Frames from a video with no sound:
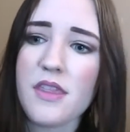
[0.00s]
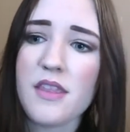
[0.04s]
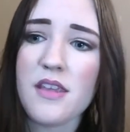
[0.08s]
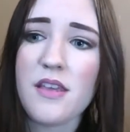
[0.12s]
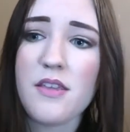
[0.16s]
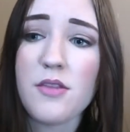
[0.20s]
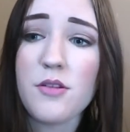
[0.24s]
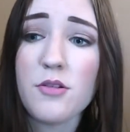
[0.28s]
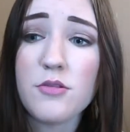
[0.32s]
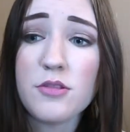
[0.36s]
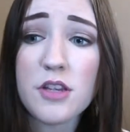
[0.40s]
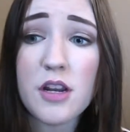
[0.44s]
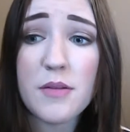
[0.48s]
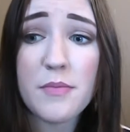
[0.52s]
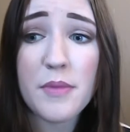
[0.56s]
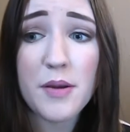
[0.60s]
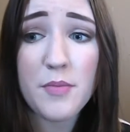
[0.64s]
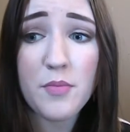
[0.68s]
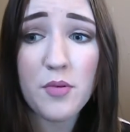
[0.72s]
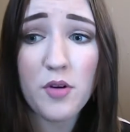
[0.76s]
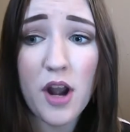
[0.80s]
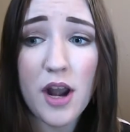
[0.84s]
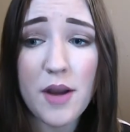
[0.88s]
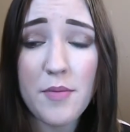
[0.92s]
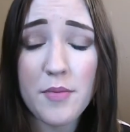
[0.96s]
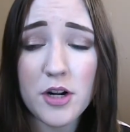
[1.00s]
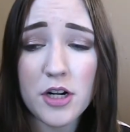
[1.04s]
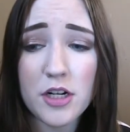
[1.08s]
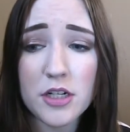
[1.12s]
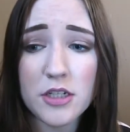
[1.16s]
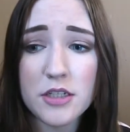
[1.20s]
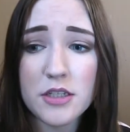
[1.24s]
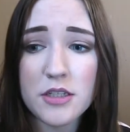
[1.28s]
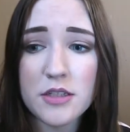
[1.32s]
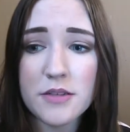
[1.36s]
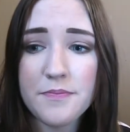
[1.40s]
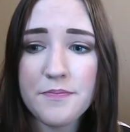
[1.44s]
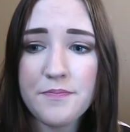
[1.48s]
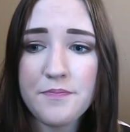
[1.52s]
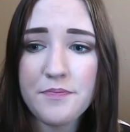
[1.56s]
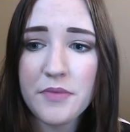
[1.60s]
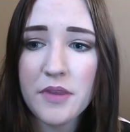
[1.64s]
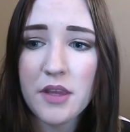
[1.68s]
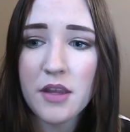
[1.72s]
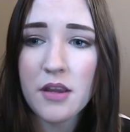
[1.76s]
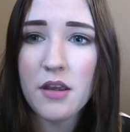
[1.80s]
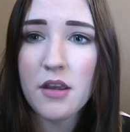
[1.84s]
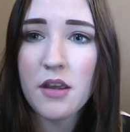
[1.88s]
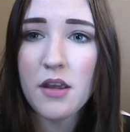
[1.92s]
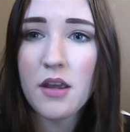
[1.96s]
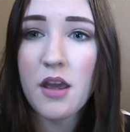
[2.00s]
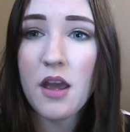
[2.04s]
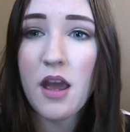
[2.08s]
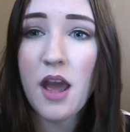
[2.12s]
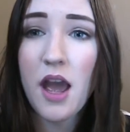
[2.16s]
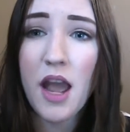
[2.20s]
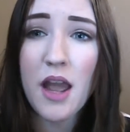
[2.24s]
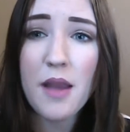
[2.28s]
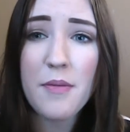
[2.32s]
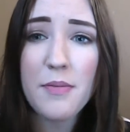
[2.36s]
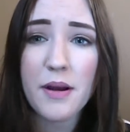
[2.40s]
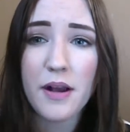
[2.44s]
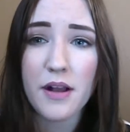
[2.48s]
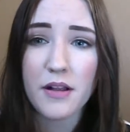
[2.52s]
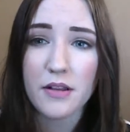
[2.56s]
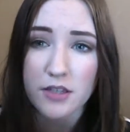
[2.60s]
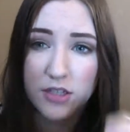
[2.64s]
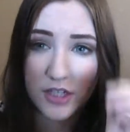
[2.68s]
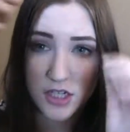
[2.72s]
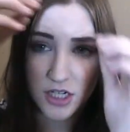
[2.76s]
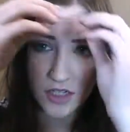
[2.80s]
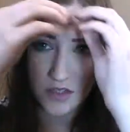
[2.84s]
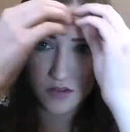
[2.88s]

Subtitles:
those are my primers. I apologize